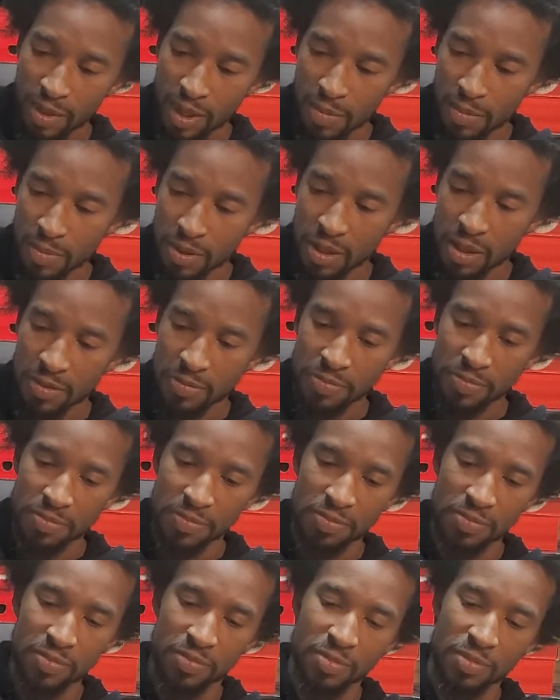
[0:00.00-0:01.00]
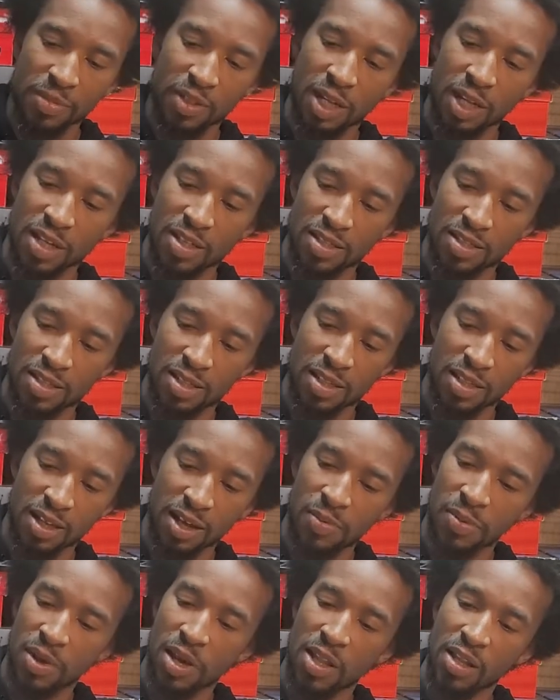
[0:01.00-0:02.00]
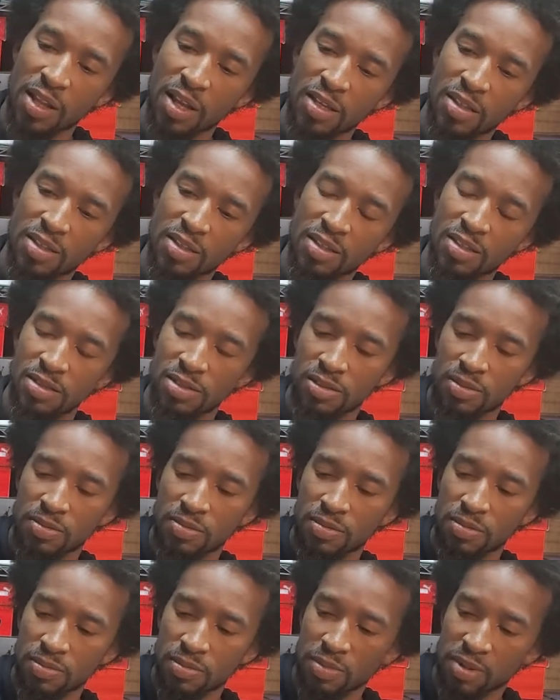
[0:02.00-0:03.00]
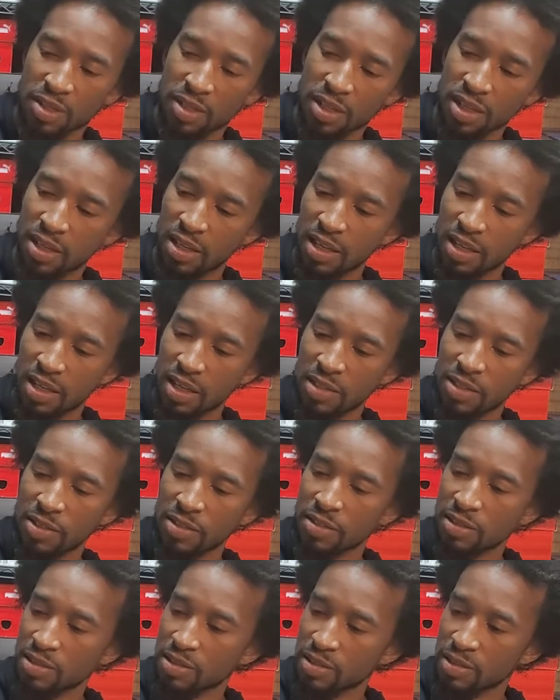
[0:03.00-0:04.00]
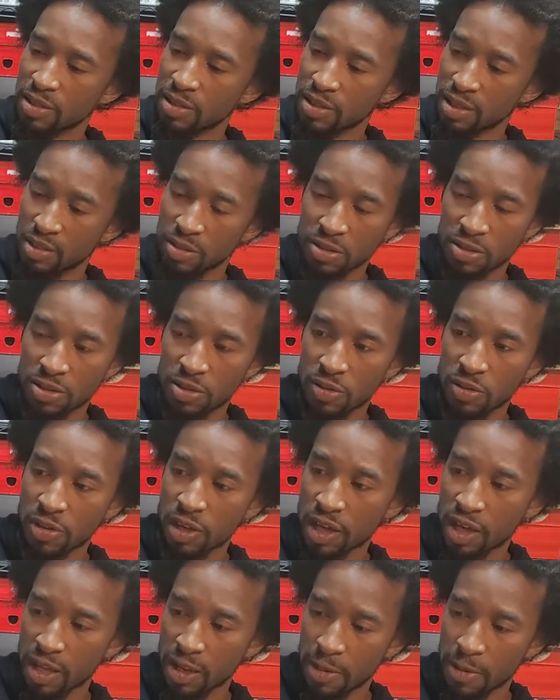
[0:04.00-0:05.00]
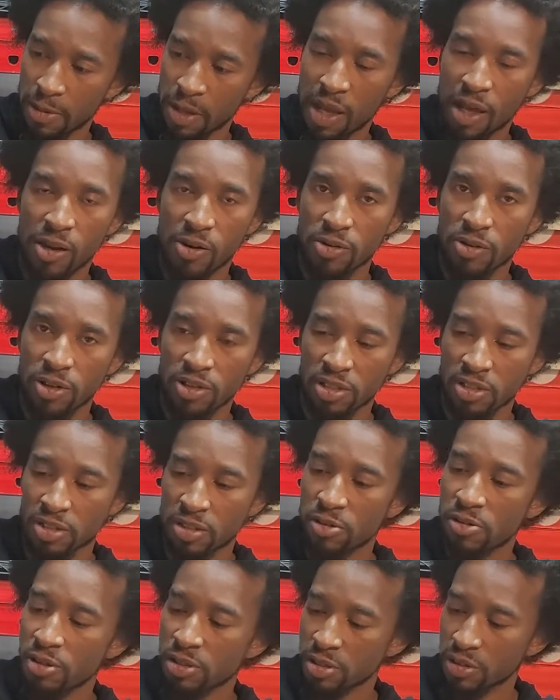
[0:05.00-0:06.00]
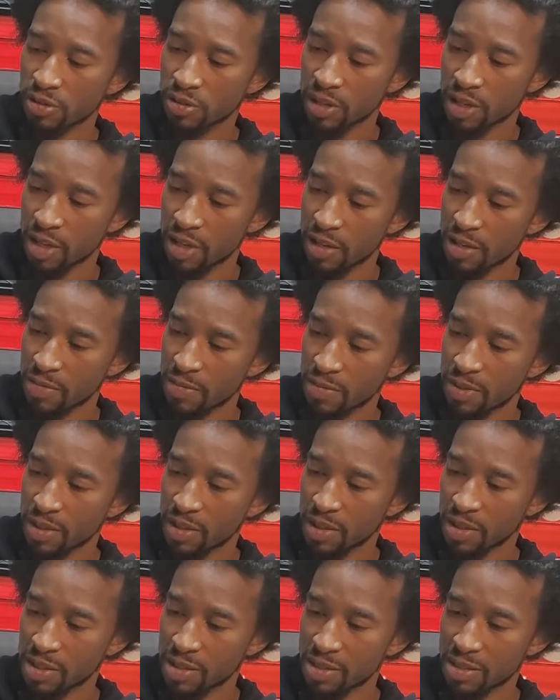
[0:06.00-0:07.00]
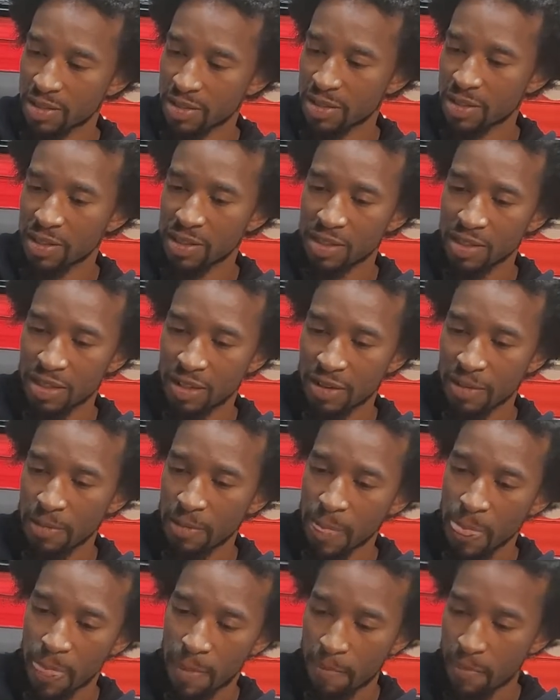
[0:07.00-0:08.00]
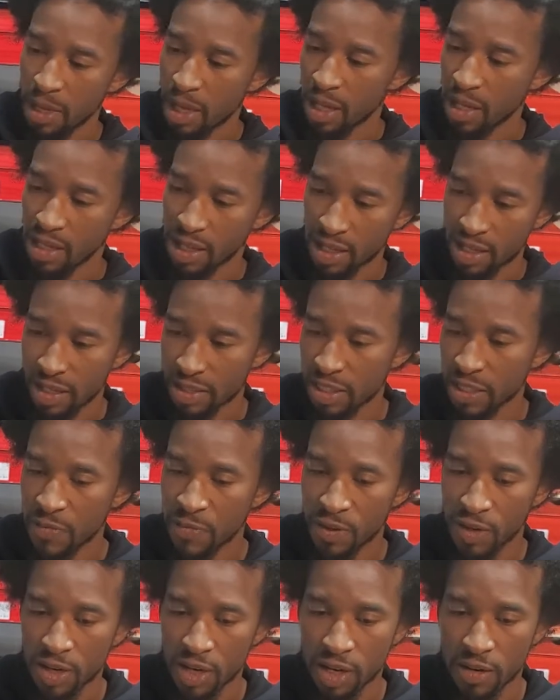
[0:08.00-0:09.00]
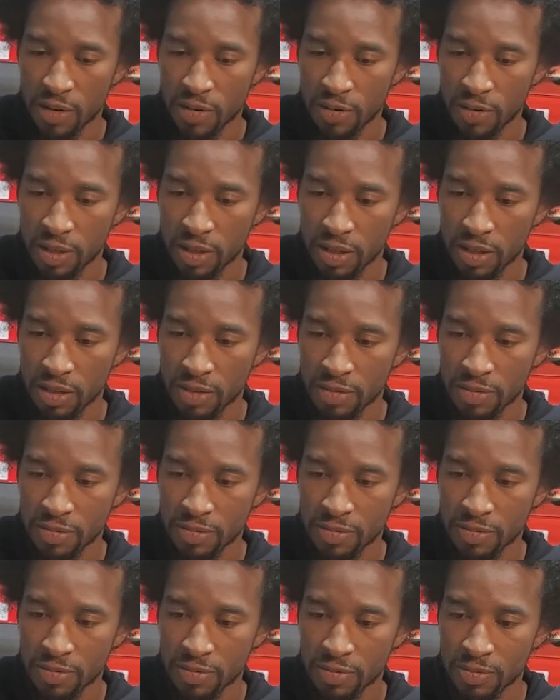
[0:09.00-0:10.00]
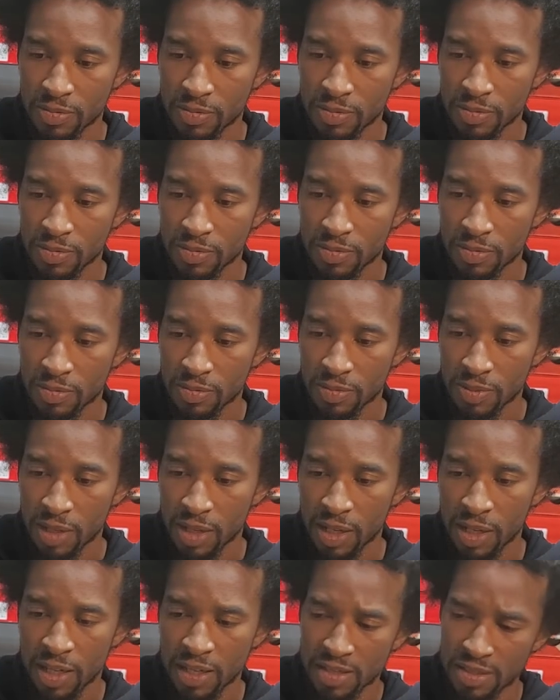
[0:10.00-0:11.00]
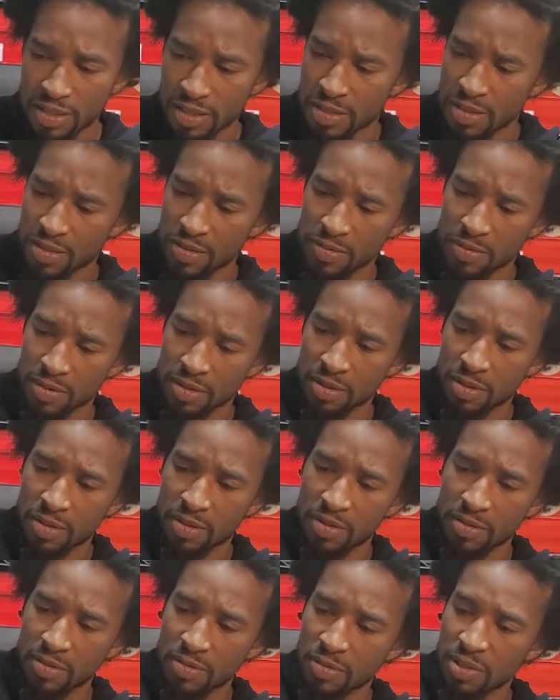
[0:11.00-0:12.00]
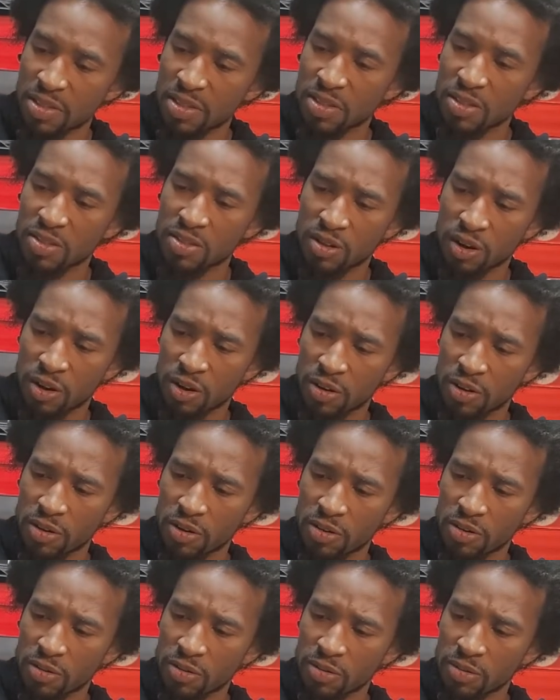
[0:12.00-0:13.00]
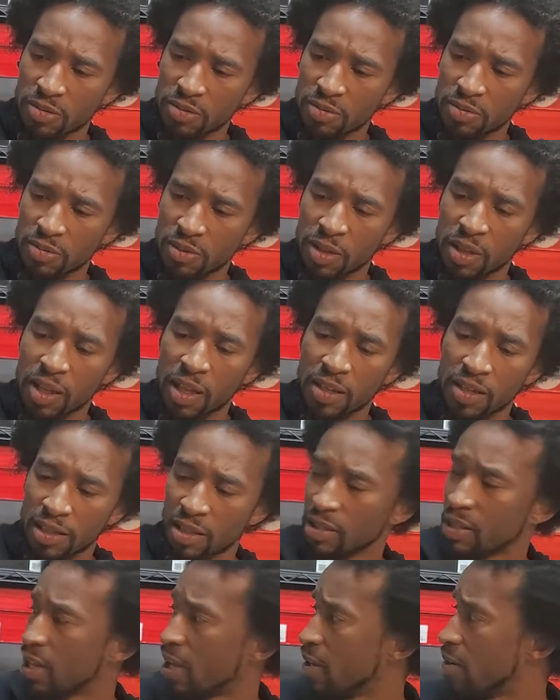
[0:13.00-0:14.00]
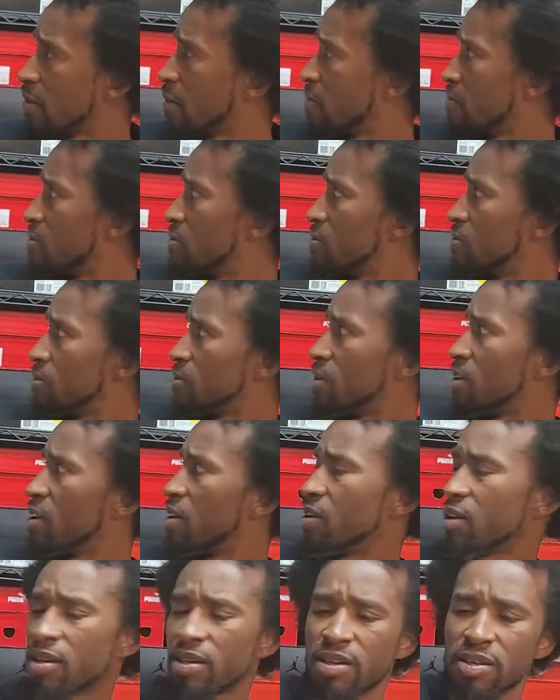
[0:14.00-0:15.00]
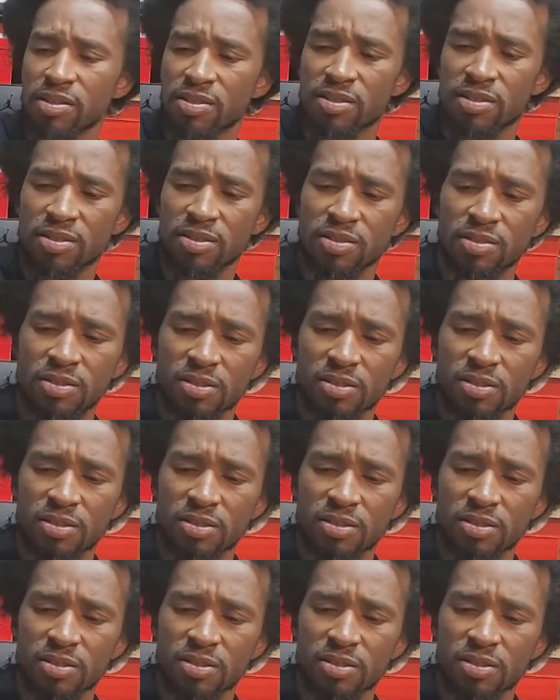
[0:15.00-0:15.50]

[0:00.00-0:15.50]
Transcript: But like I said, I mean, I like these, but then again, I they're just okay. I only they're just okay because I like a different color red. I guess it's this is darker. I like the lighter red, I guess.